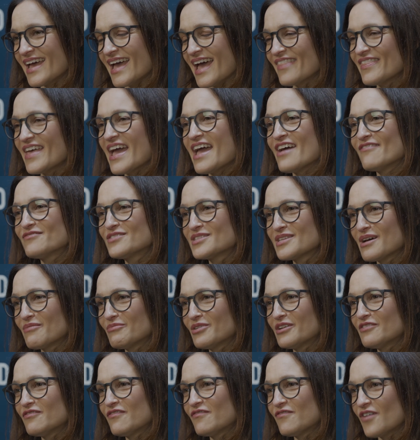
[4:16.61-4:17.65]
and they have
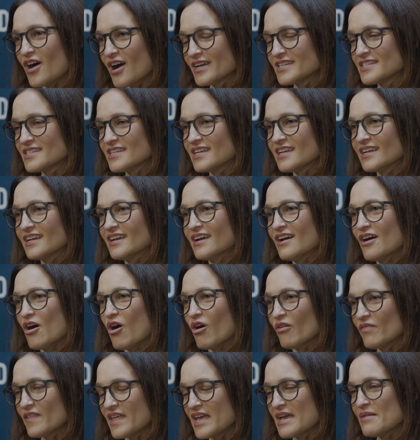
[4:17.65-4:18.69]
someone fighting
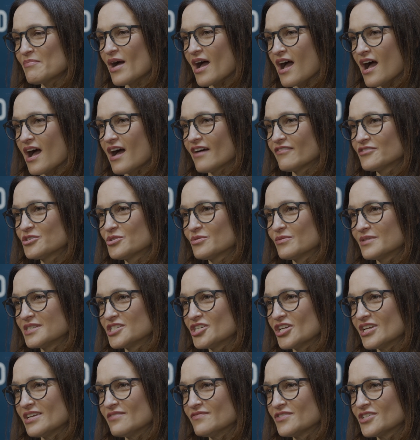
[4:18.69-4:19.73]
on their behalf to
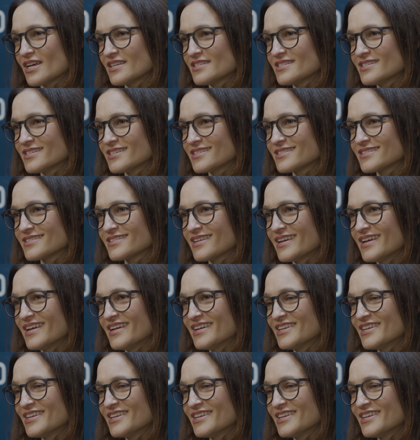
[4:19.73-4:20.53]
achieve justice.